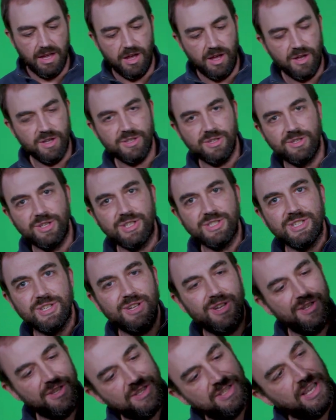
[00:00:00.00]
It
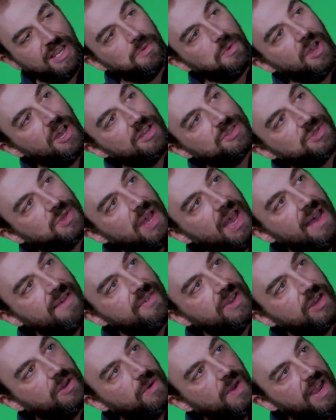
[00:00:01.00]
looks like we also have
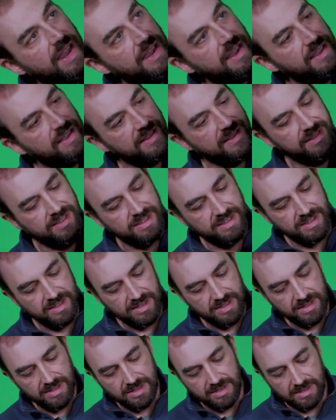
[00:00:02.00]
a great
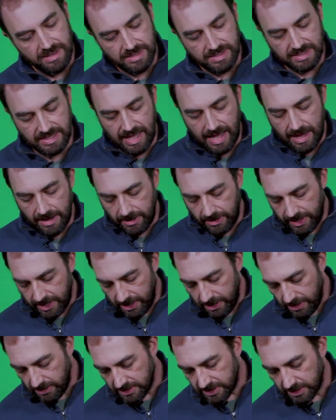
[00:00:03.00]
slider
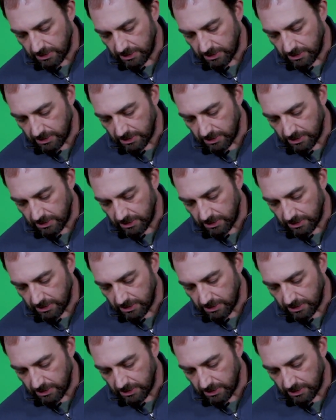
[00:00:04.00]
here and